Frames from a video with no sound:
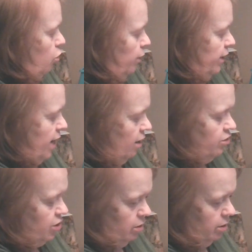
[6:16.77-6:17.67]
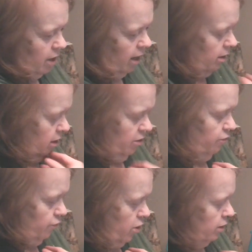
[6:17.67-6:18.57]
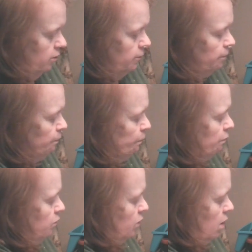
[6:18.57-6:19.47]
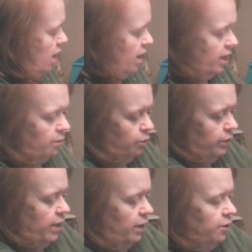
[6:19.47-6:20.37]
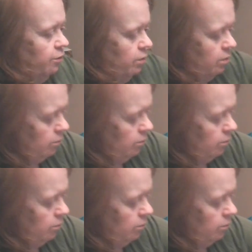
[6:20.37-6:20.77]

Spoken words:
the way down to the neck and the front. And I put down here,